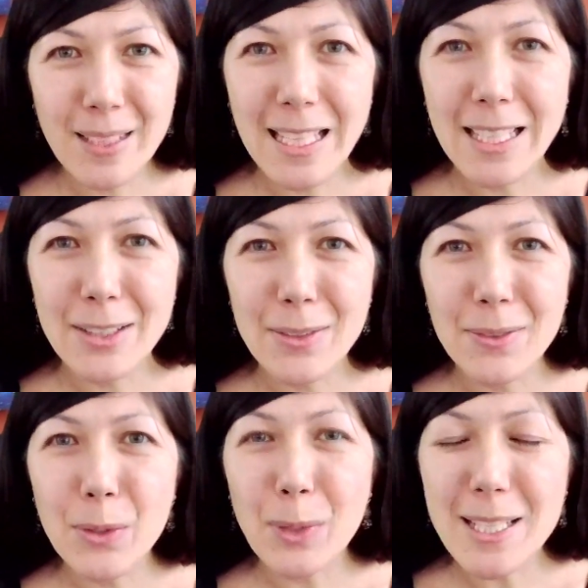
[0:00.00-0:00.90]
In
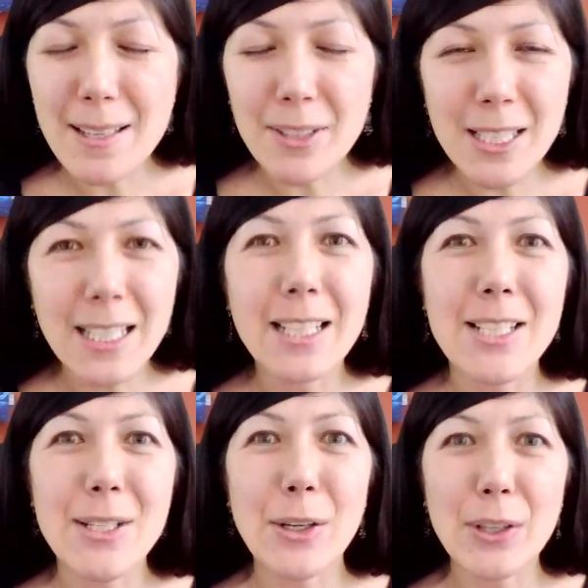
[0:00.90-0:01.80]
2017, I
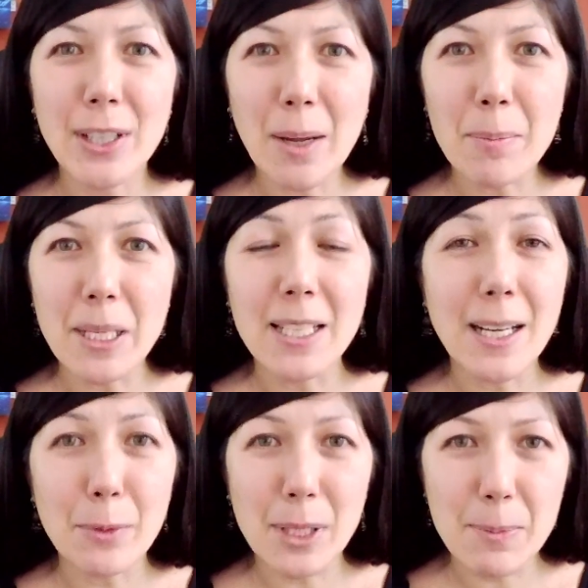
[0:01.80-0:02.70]
started a company
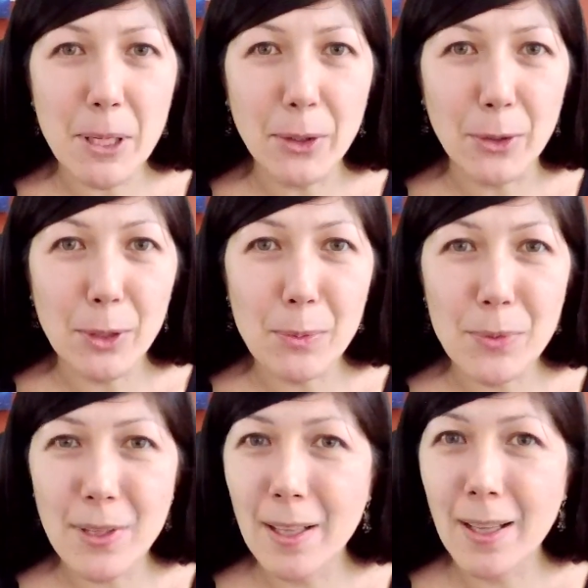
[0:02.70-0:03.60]
that runs peer groups,